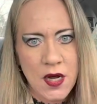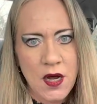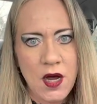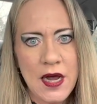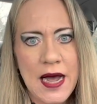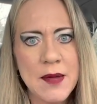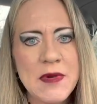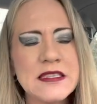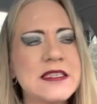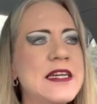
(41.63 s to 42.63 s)
I'm
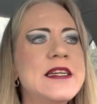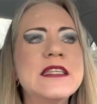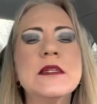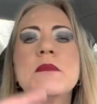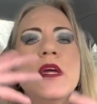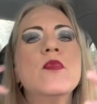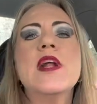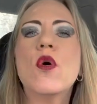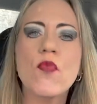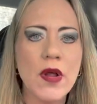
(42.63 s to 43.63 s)
not saying, doesn't mean we
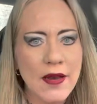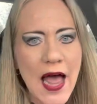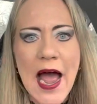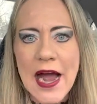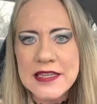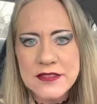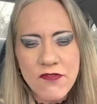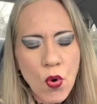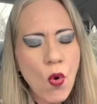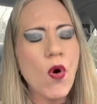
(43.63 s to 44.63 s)
don't relax. Of
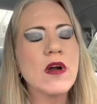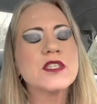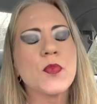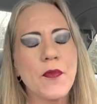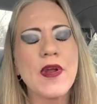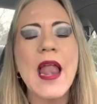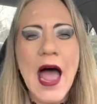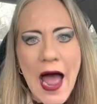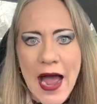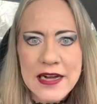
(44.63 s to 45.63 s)
course we
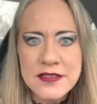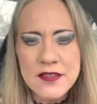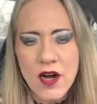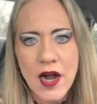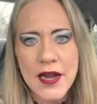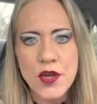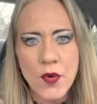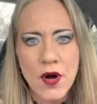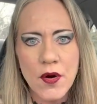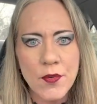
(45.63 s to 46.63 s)
relax. All right, you
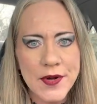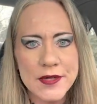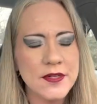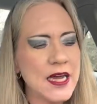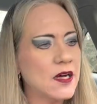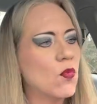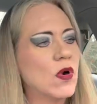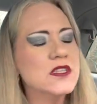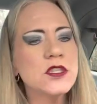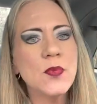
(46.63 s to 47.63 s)
all,
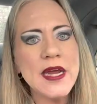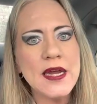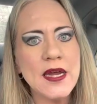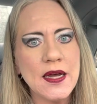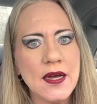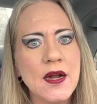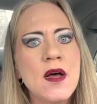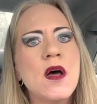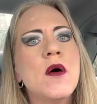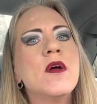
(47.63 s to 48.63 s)
once we get,
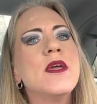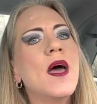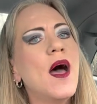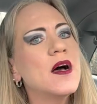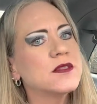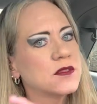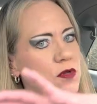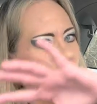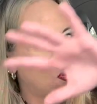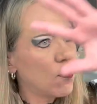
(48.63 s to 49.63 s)

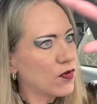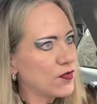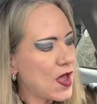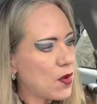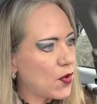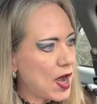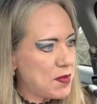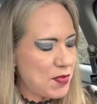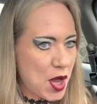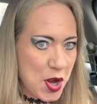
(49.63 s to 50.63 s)
over that
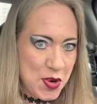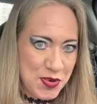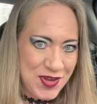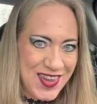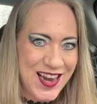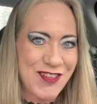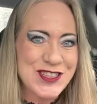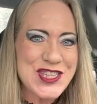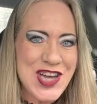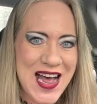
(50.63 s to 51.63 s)
rainbow to the other
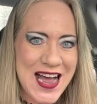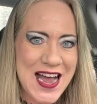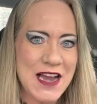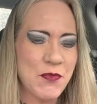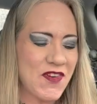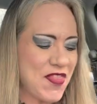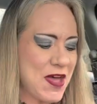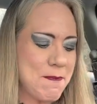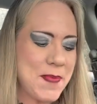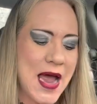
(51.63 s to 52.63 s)
side, we've got
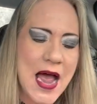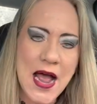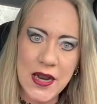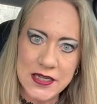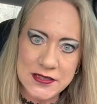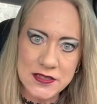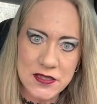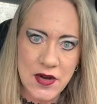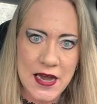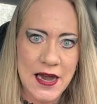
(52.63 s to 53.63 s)
that balance,
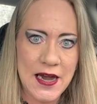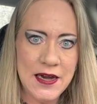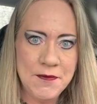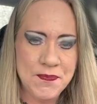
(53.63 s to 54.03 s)
okay?